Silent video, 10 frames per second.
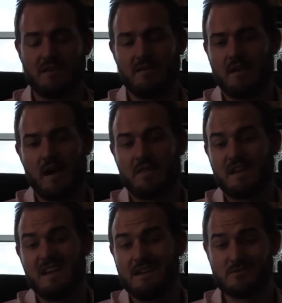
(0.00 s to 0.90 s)
And I
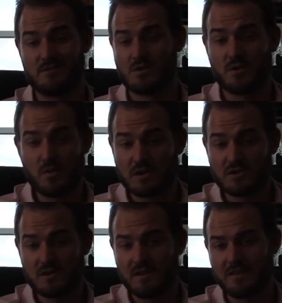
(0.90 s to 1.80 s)
think he answered his own
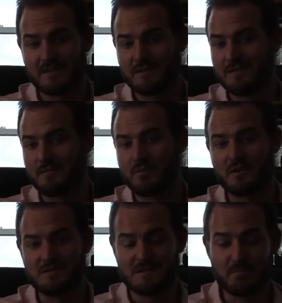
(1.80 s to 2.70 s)
question. I think this is a
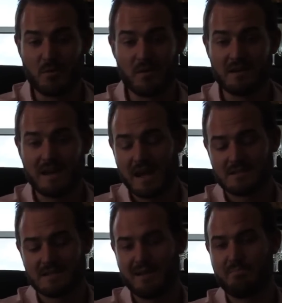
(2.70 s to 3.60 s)
pretty simple one.
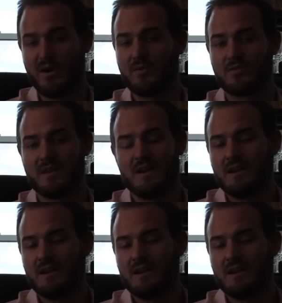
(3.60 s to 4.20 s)
Yes, get both.